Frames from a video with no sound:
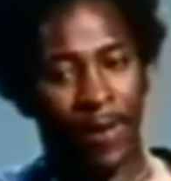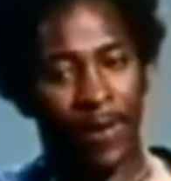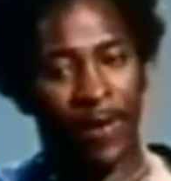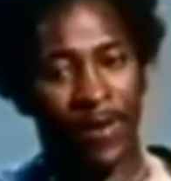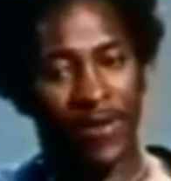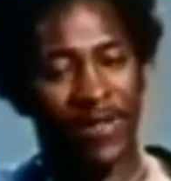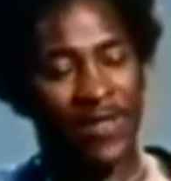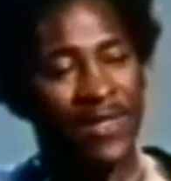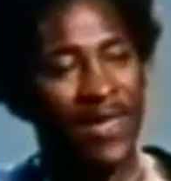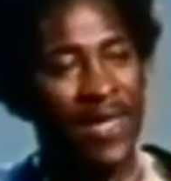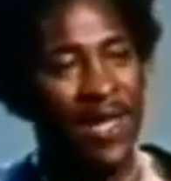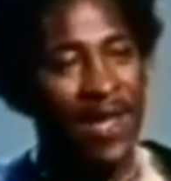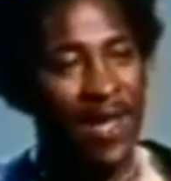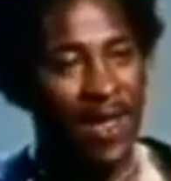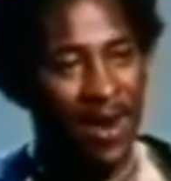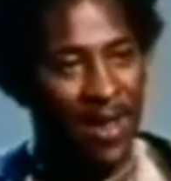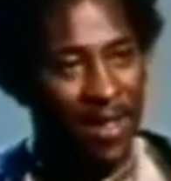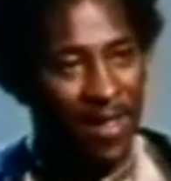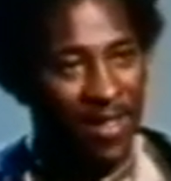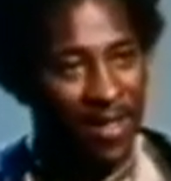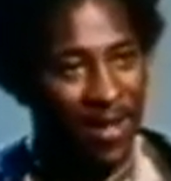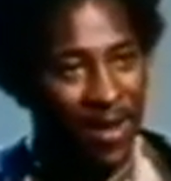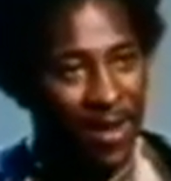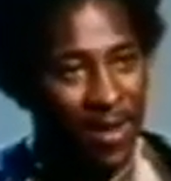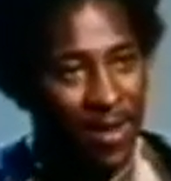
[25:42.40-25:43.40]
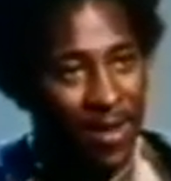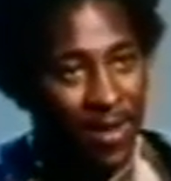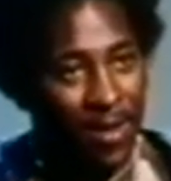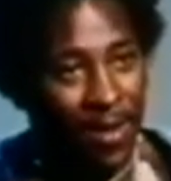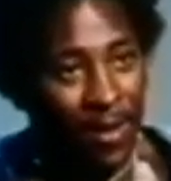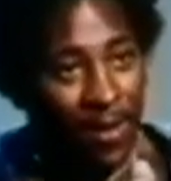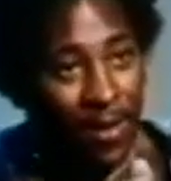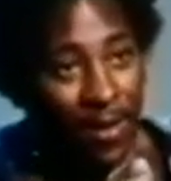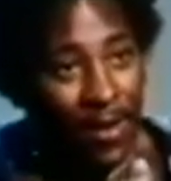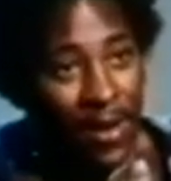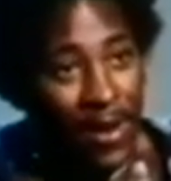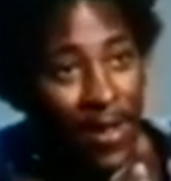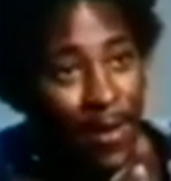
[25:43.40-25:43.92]
to see anything,
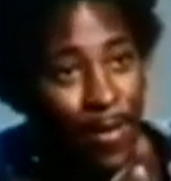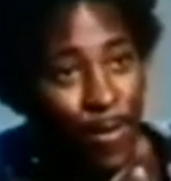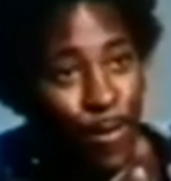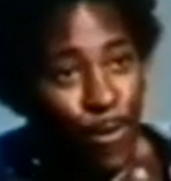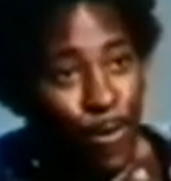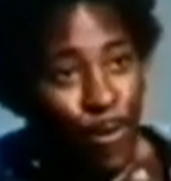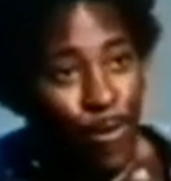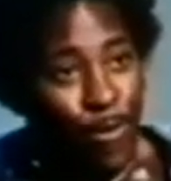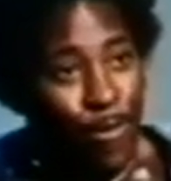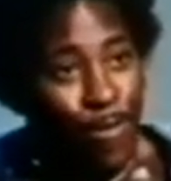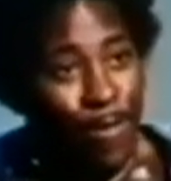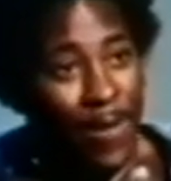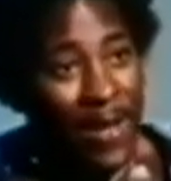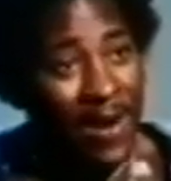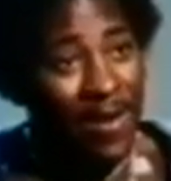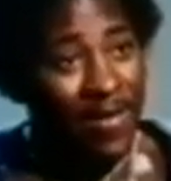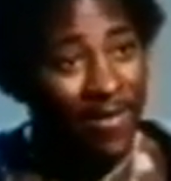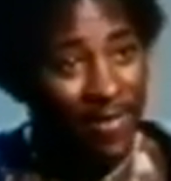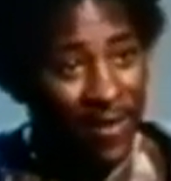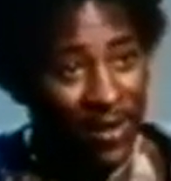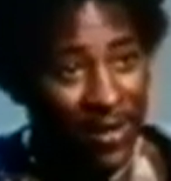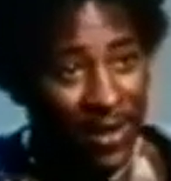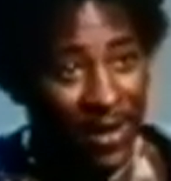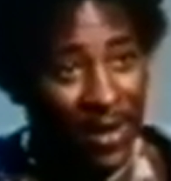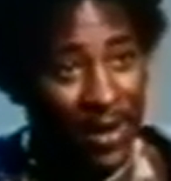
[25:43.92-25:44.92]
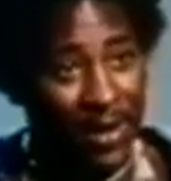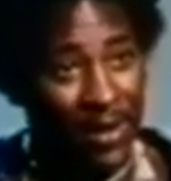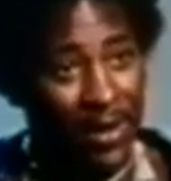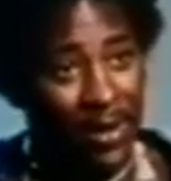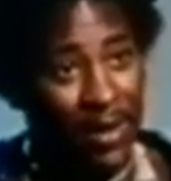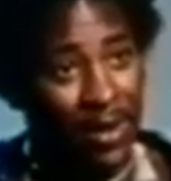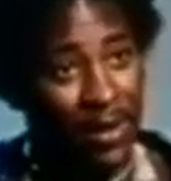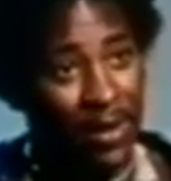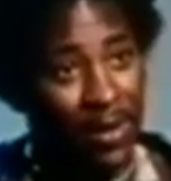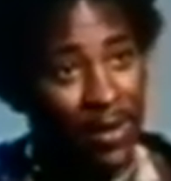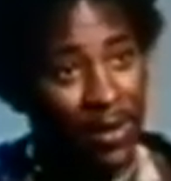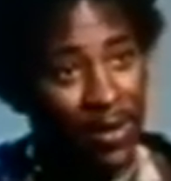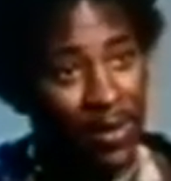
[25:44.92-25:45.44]
any benefit that I
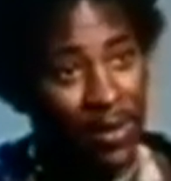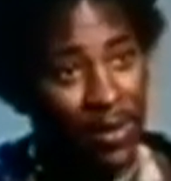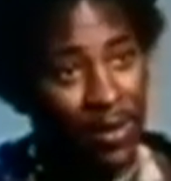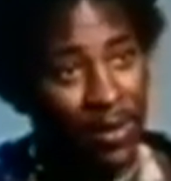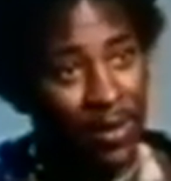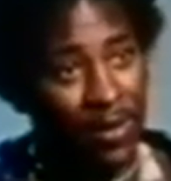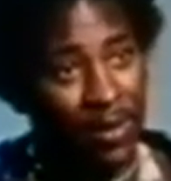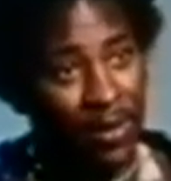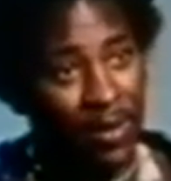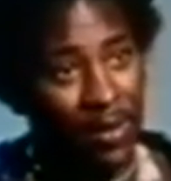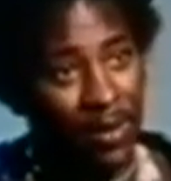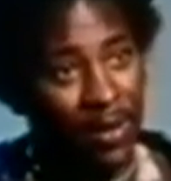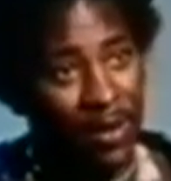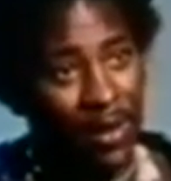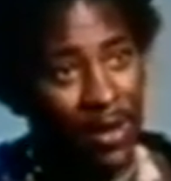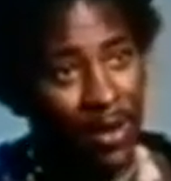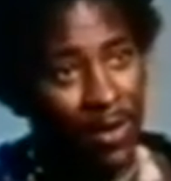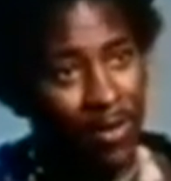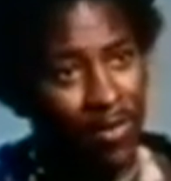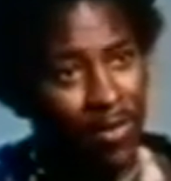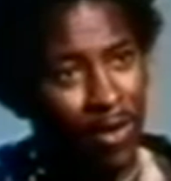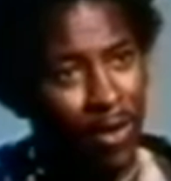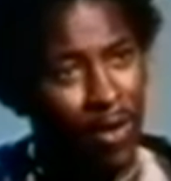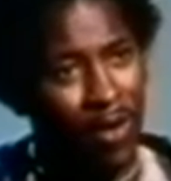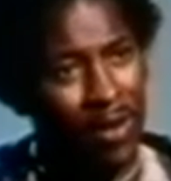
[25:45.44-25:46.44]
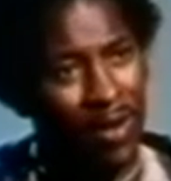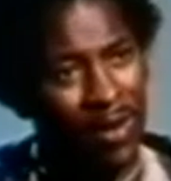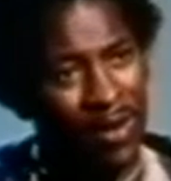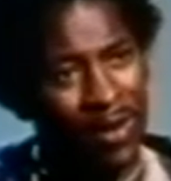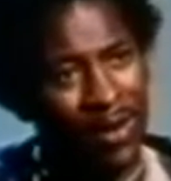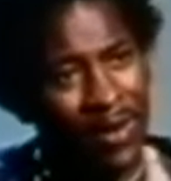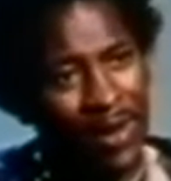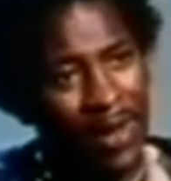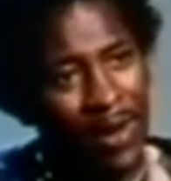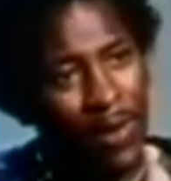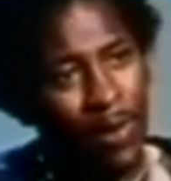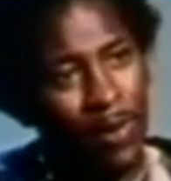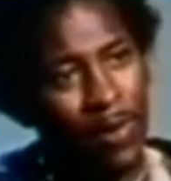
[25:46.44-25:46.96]
did. All of
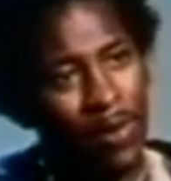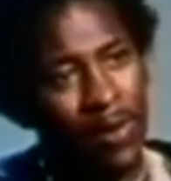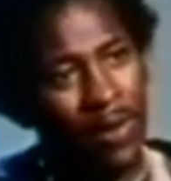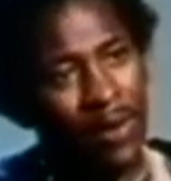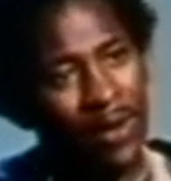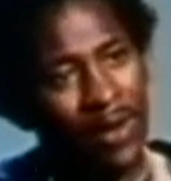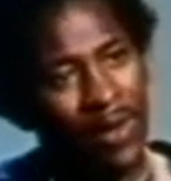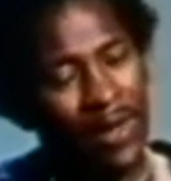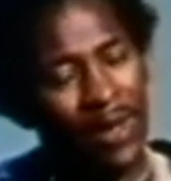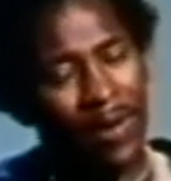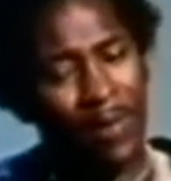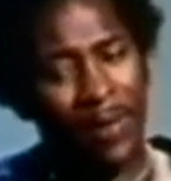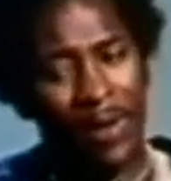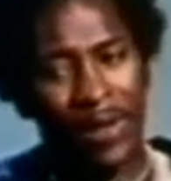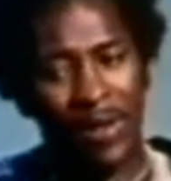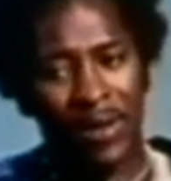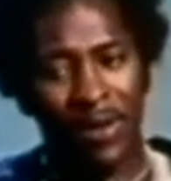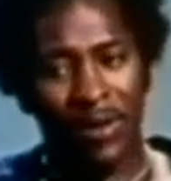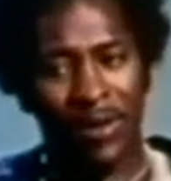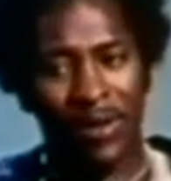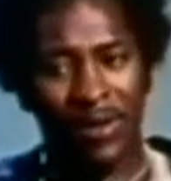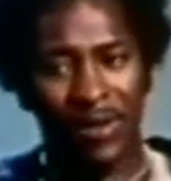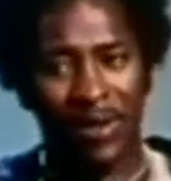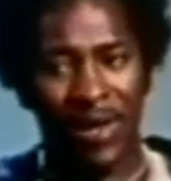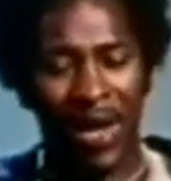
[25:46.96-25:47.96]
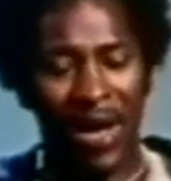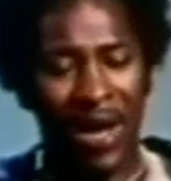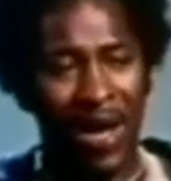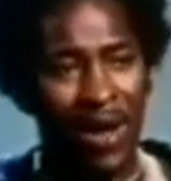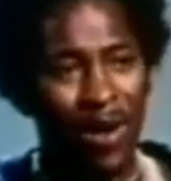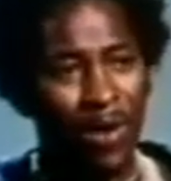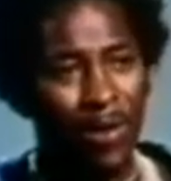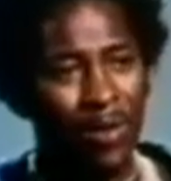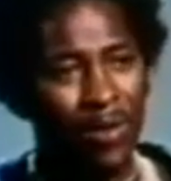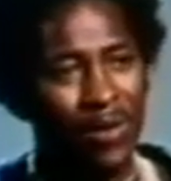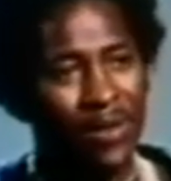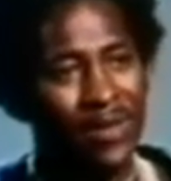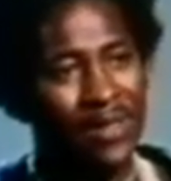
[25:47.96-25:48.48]
that work, I mean,
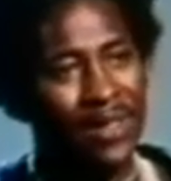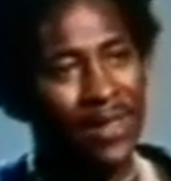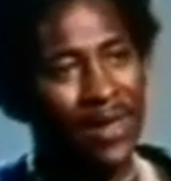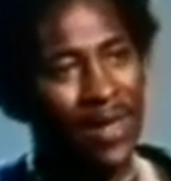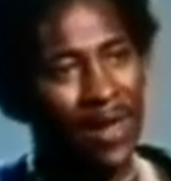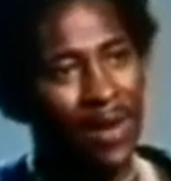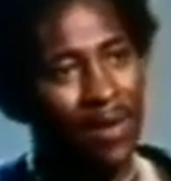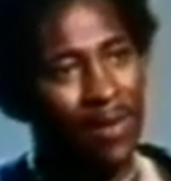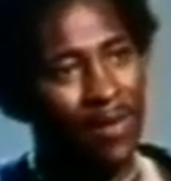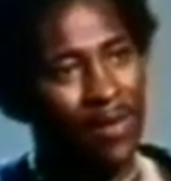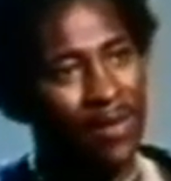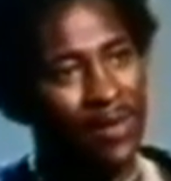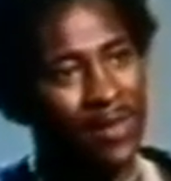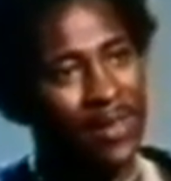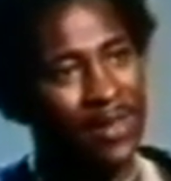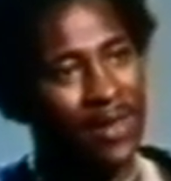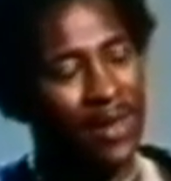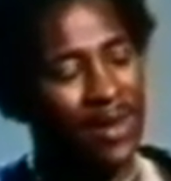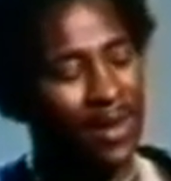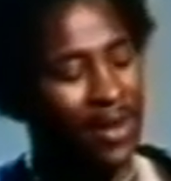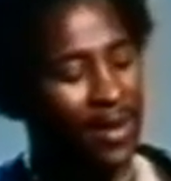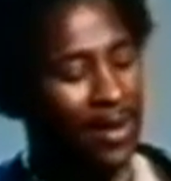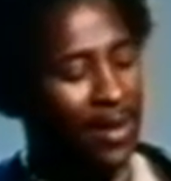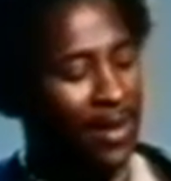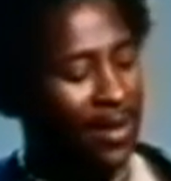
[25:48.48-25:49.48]
hours and hours, and